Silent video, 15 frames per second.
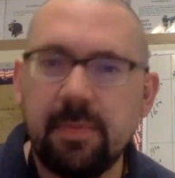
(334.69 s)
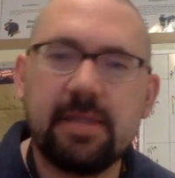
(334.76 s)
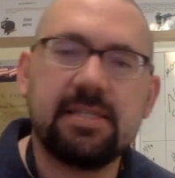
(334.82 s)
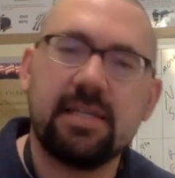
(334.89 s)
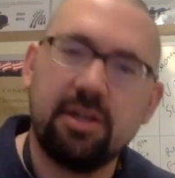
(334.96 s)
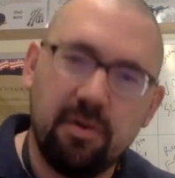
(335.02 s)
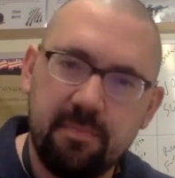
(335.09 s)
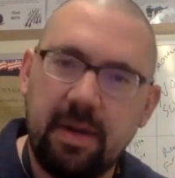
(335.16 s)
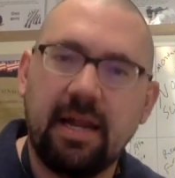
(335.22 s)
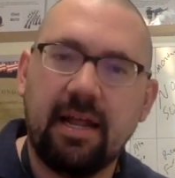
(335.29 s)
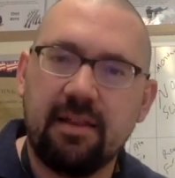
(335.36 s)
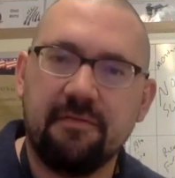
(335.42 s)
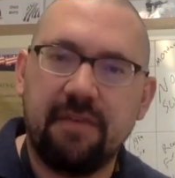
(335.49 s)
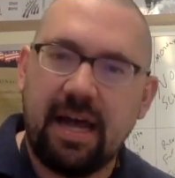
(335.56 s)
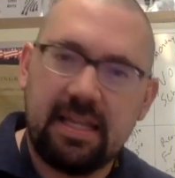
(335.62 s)
Basically, you're betting
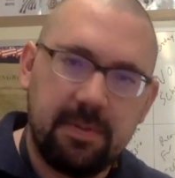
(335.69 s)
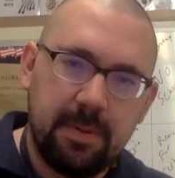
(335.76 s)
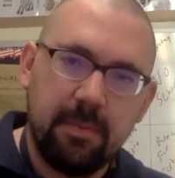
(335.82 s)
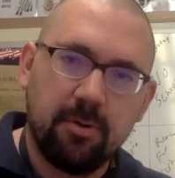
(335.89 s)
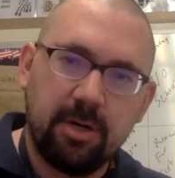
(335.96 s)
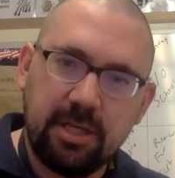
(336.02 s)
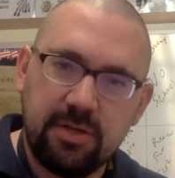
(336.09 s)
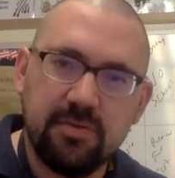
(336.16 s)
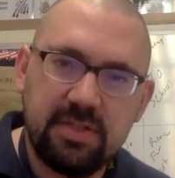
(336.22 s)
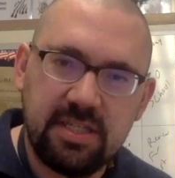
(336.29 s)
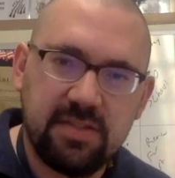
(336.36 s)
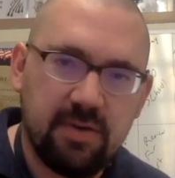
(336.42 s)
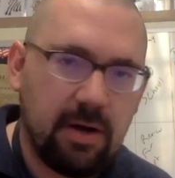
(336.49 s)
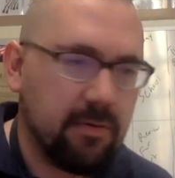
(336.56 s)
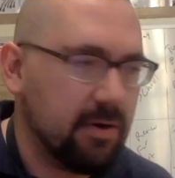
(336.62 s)
on the fact that people are going to use
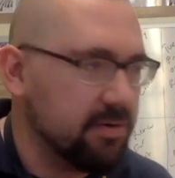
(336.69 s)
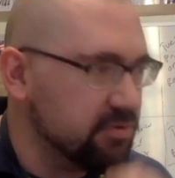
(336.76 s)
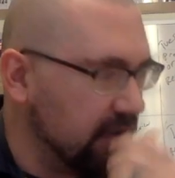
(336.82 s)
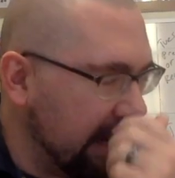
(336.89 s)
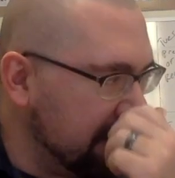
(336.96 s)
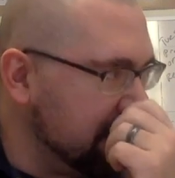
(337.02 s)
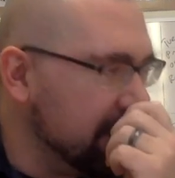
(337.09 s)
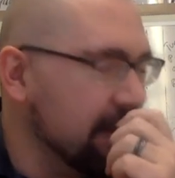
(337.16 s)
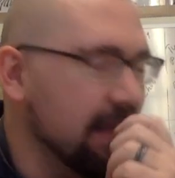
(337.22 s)
these railroads, right?